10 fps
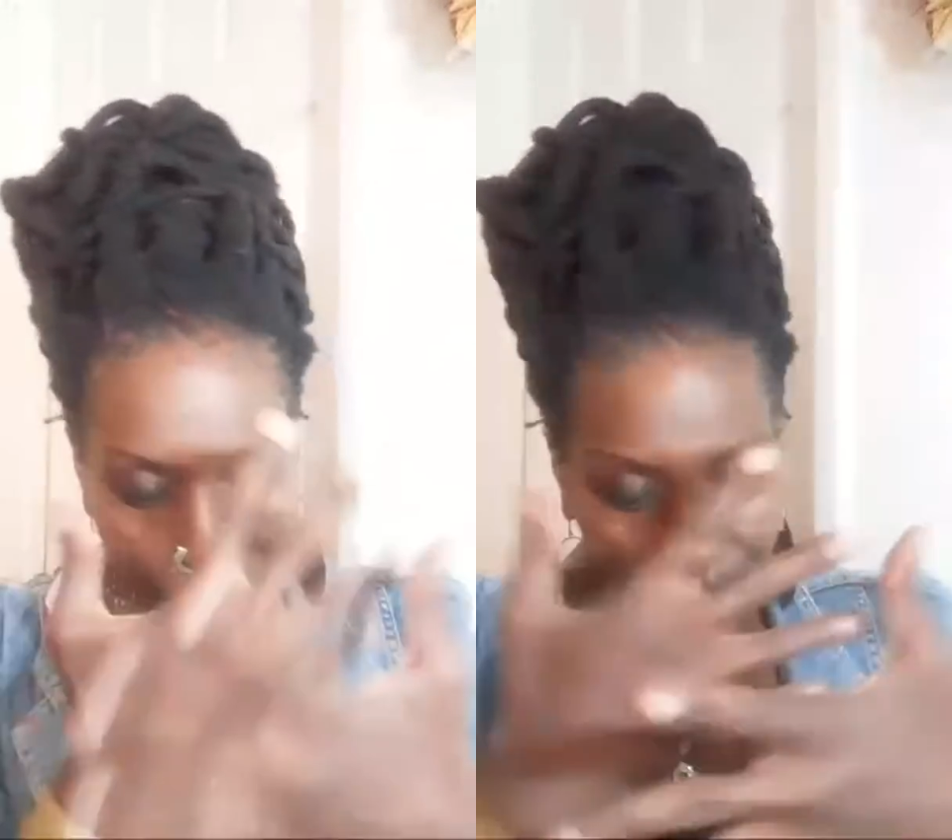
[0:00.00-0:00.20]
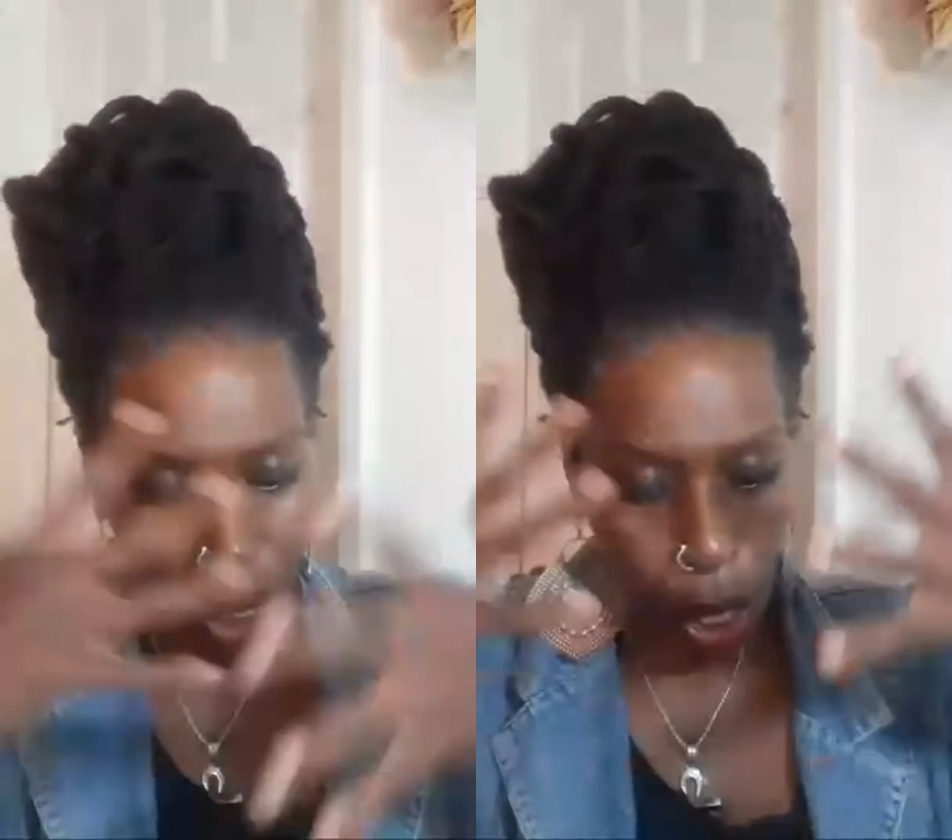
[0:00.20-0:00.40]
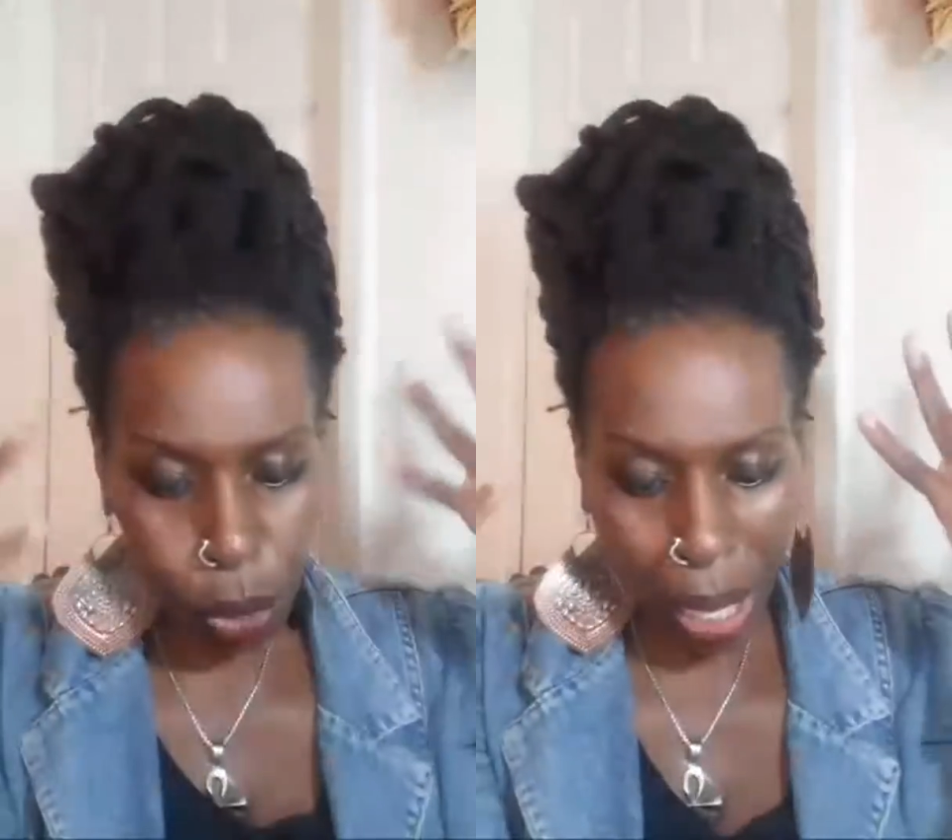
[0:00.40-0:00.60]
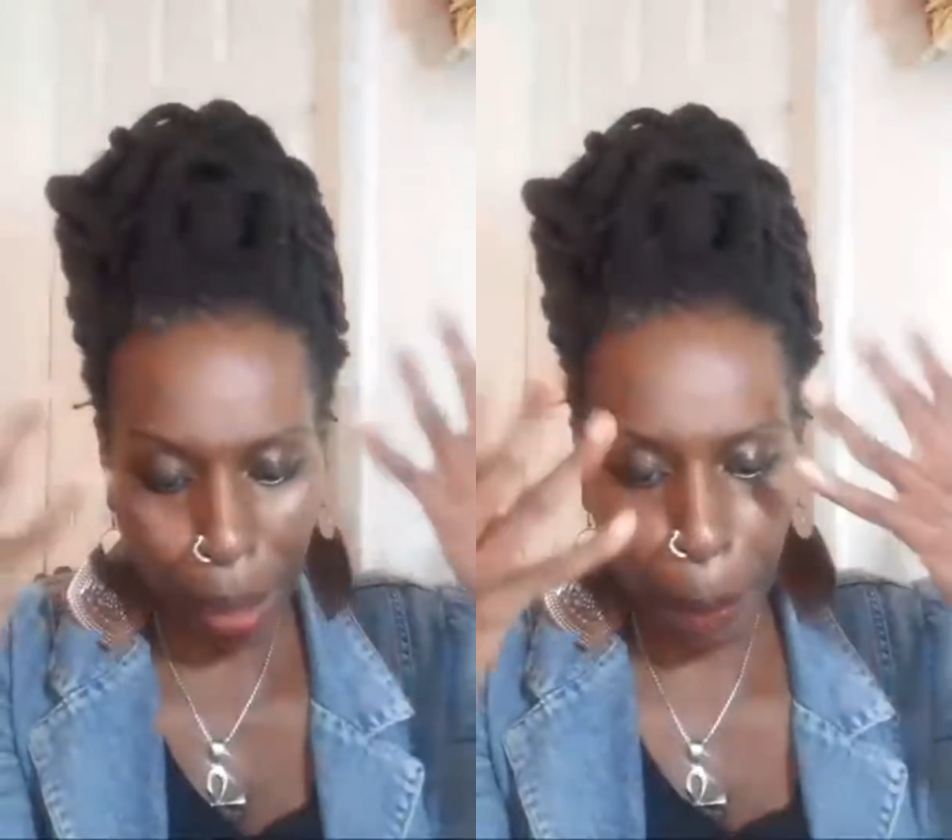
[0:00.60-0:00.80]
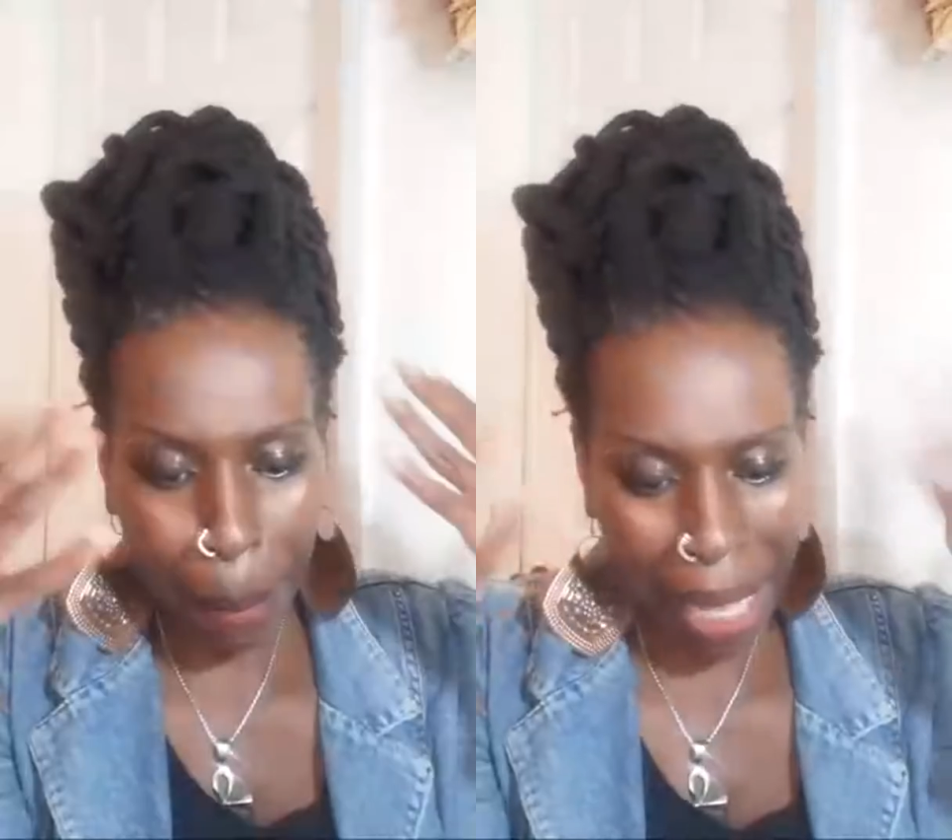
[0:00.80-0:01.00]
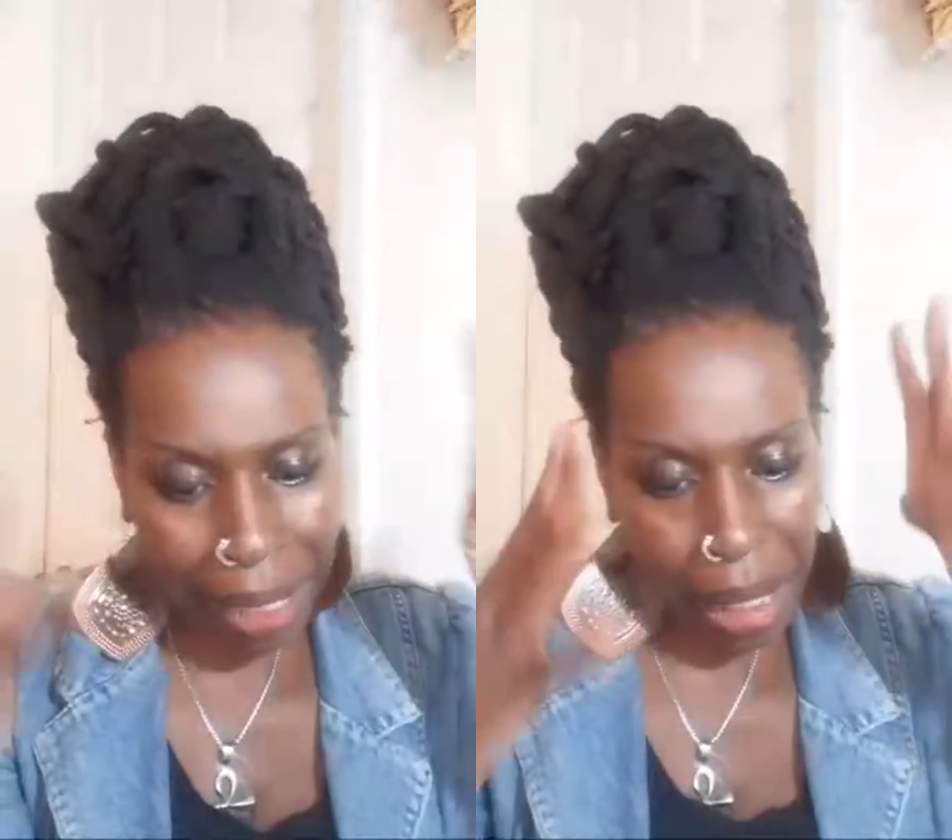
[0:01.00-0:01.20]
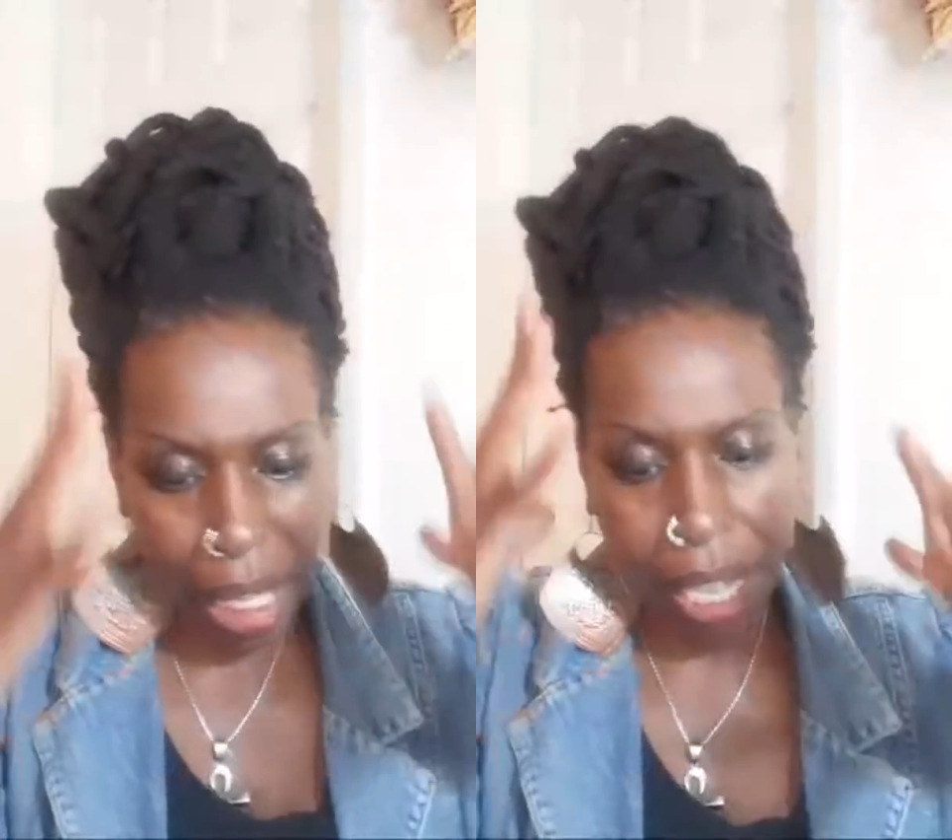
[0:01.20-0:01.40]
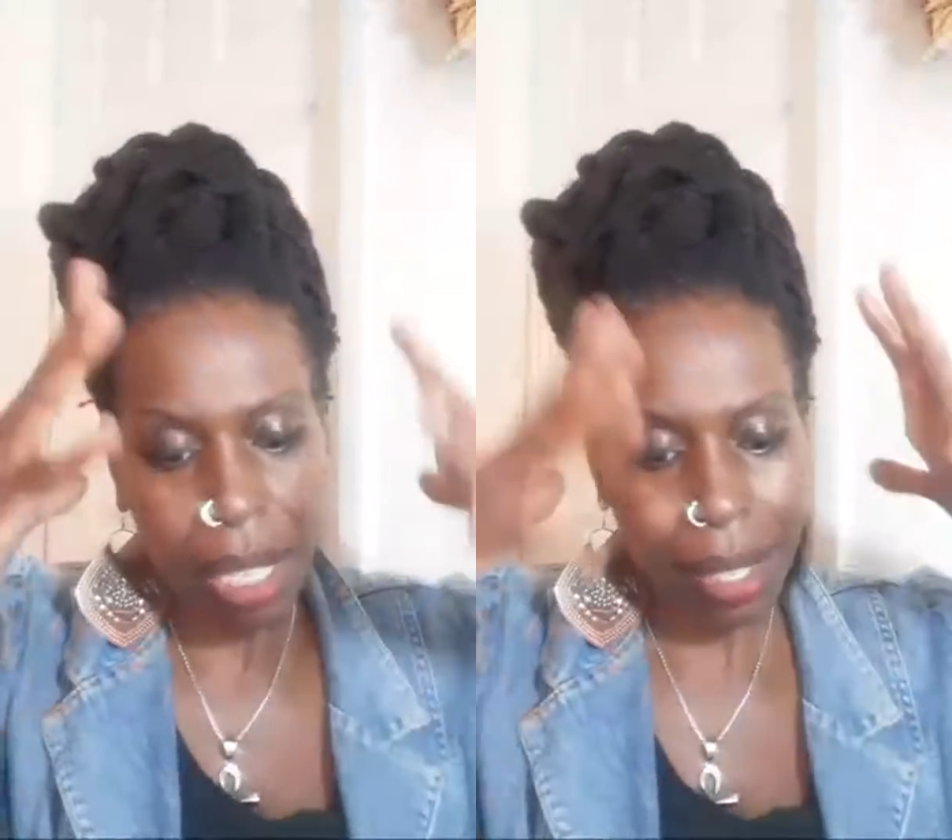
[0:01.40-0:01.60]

You got to mentally